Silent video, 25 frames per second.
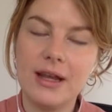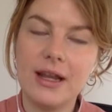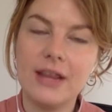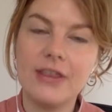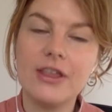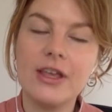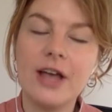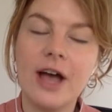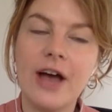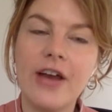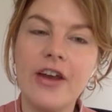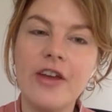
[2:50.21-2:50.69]
The
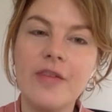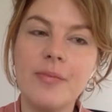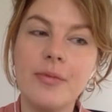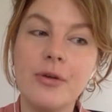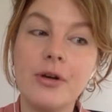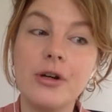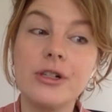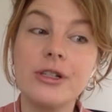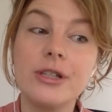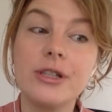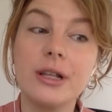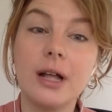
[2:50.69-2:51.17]
kind of
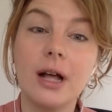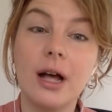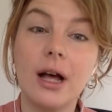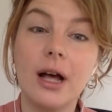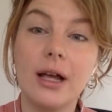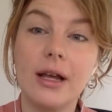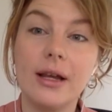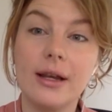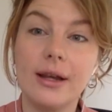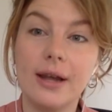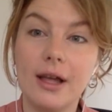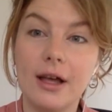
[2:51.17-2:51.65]
books that I
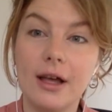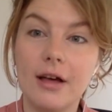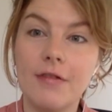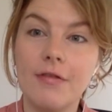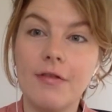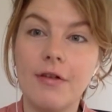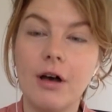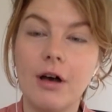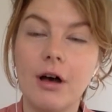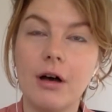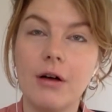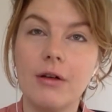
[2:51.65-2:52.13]
love
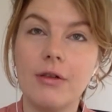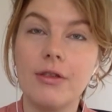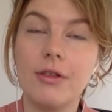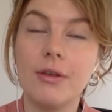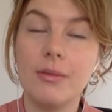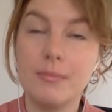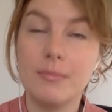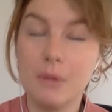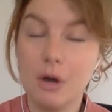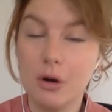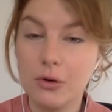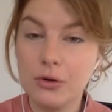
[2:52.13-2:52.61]
the
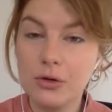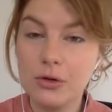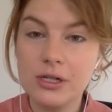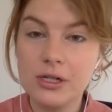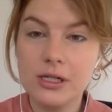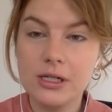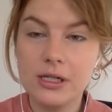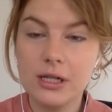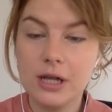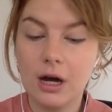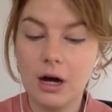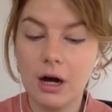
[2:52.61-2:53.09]

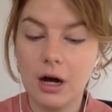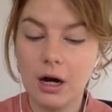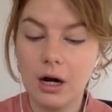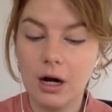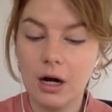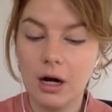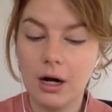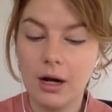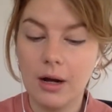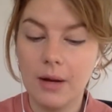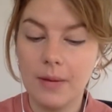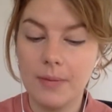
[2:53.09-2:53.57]
most
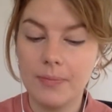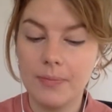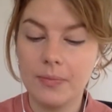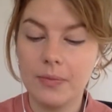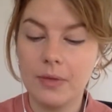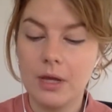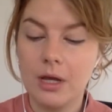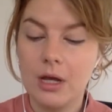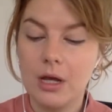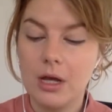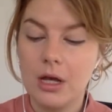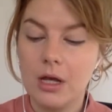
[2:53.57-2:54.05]
are
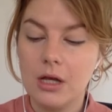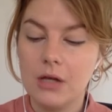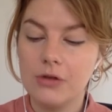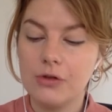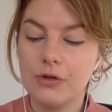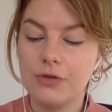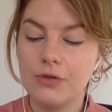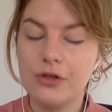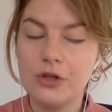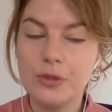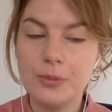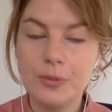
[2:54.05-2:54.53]
sort
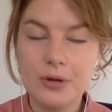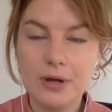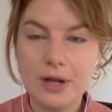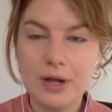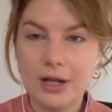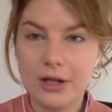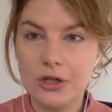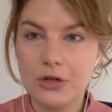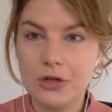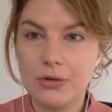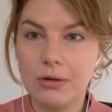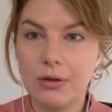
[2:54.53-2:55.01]
of
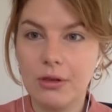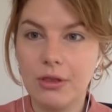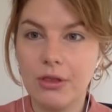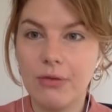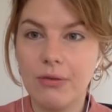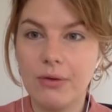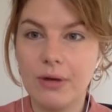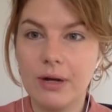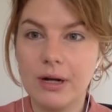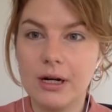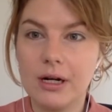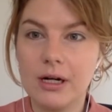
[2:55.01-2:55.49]
supernatural
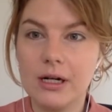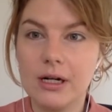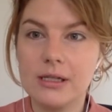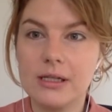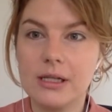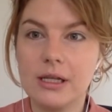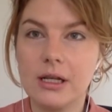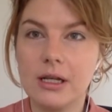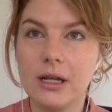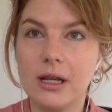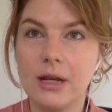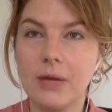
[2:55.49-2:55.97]
thrillers,
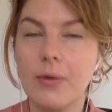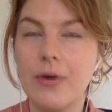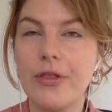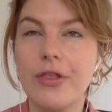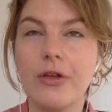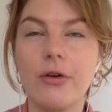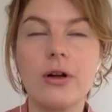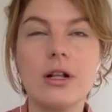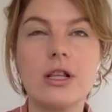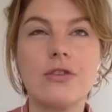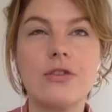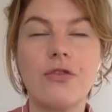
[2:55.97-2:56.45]
like
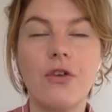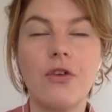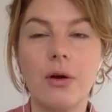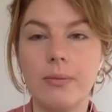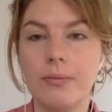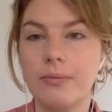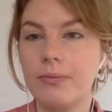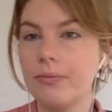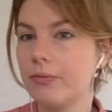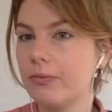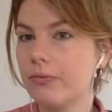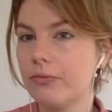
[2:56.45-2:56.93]
whether it's
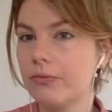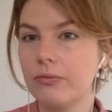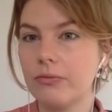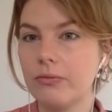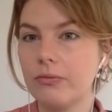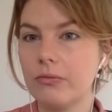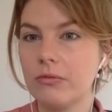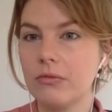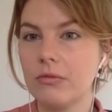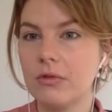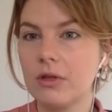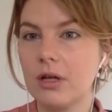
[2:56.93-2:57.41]
from
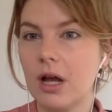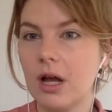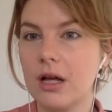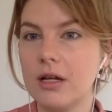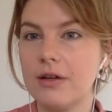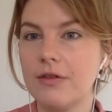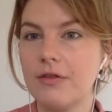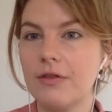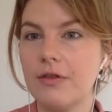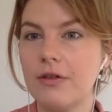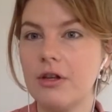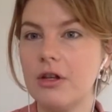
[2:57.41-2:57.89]
kind
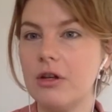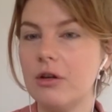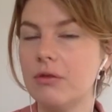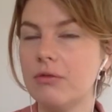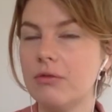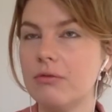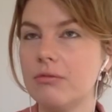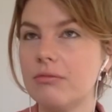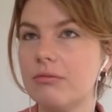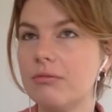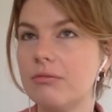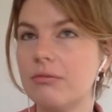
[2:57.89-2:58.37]
of, you know,
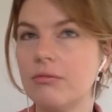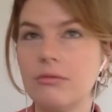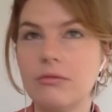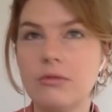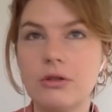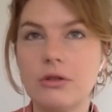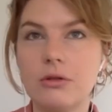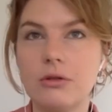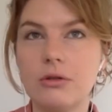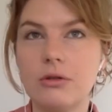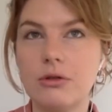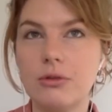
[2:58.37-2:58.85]

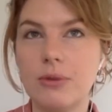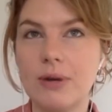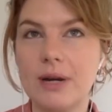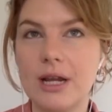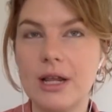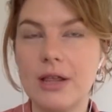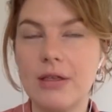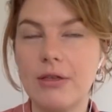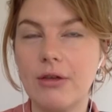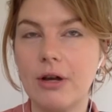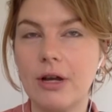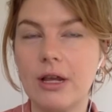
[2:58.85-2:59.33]
20,
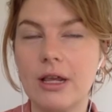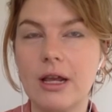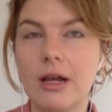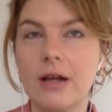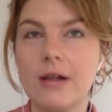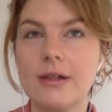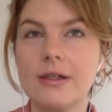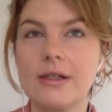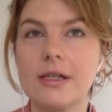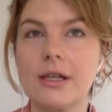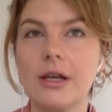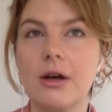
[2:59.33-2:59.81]
30
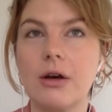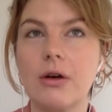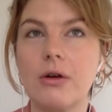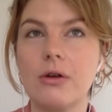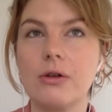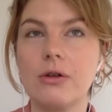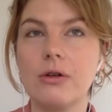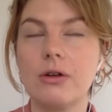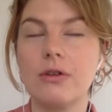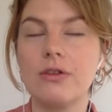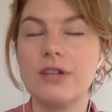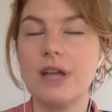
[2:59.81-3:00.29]
years ago,
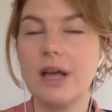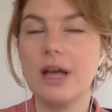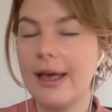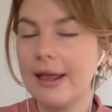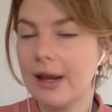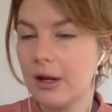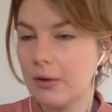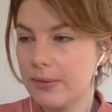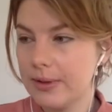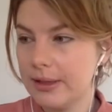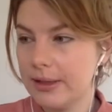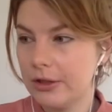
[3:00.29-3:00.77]
sort of
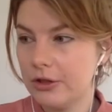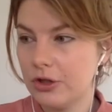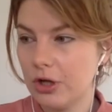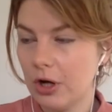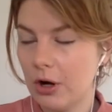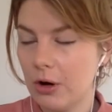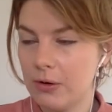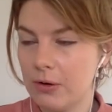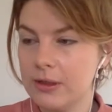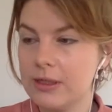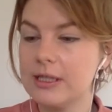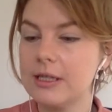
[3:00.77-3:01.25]
Diana Wynne
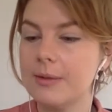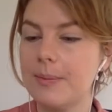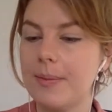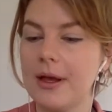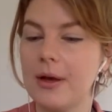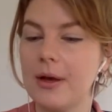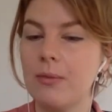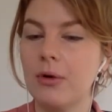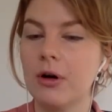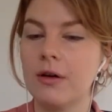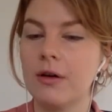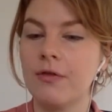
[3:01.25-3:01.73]
Jones is a
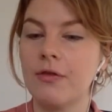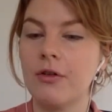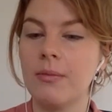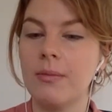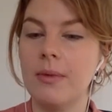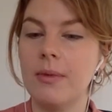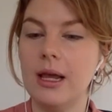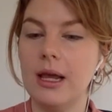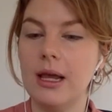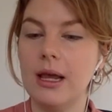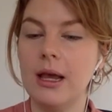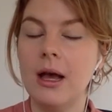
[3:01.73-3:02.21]
big one for
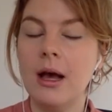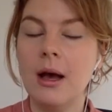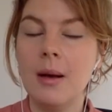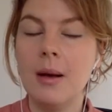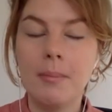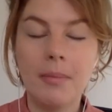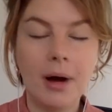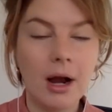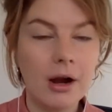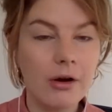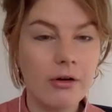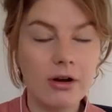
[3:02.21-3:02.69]
me,
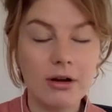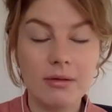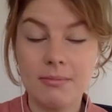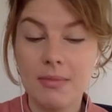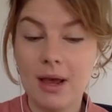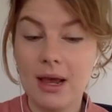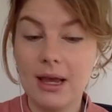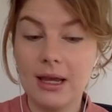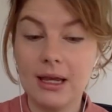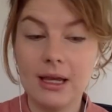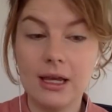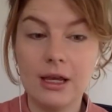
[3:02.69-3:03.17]
Margaret
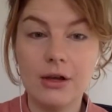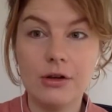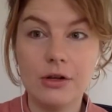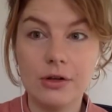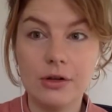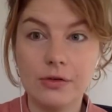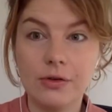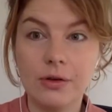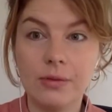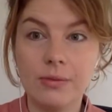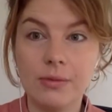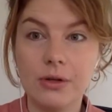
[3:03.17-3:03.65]
Mahey,
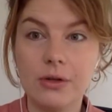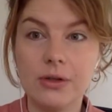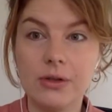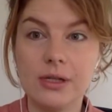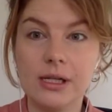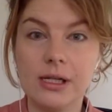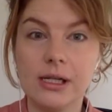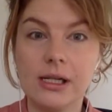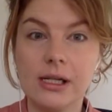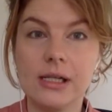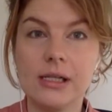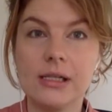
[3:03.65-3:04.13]
who's from New
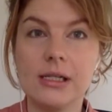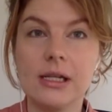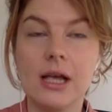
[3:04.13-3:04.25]
Zealand,